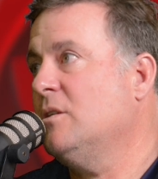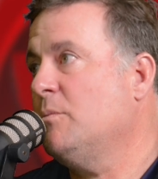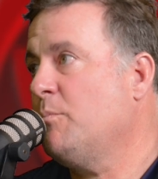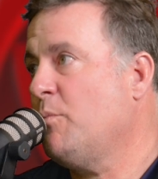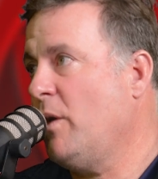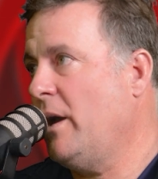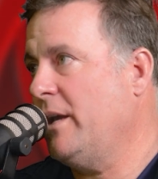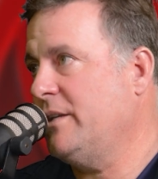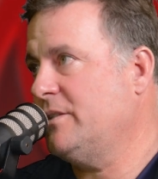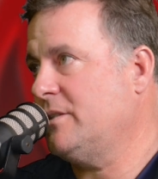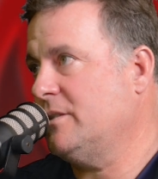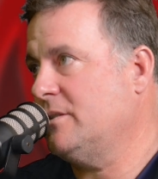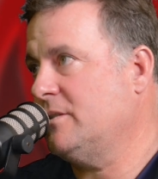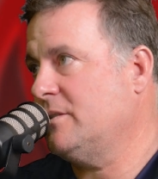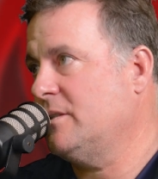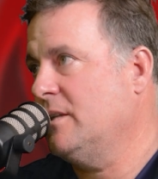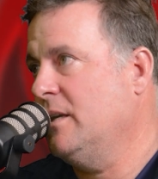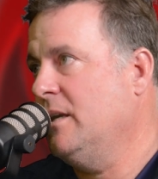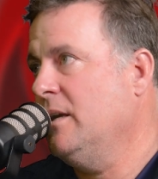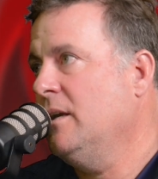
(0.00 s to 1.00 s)
their
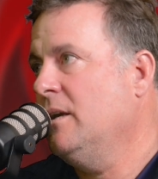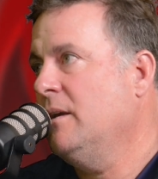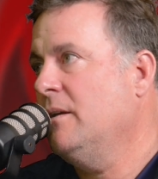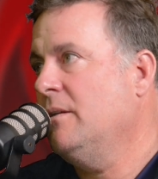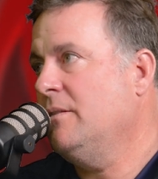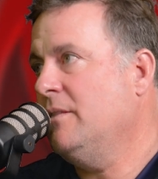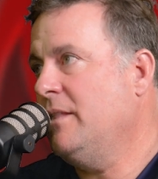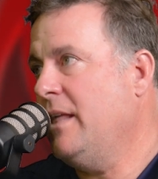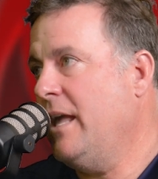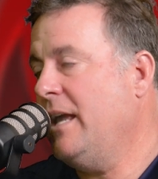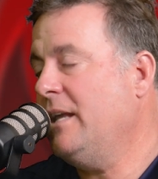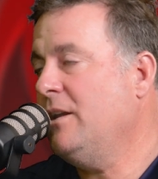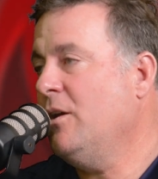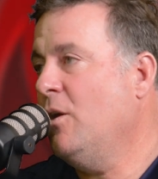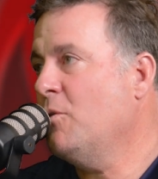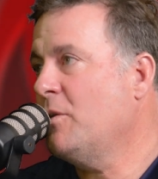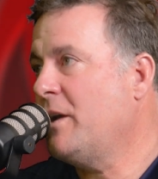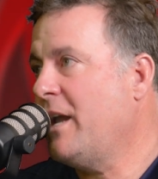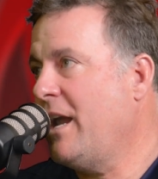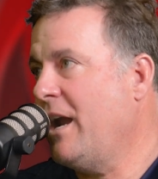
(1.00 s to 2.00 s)
prices, they
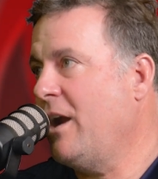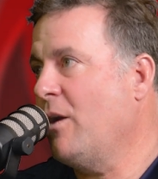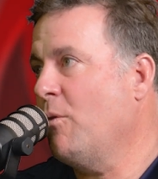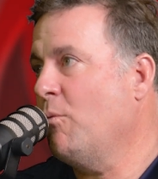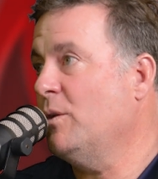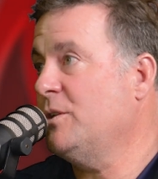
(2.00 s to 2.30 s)
don't care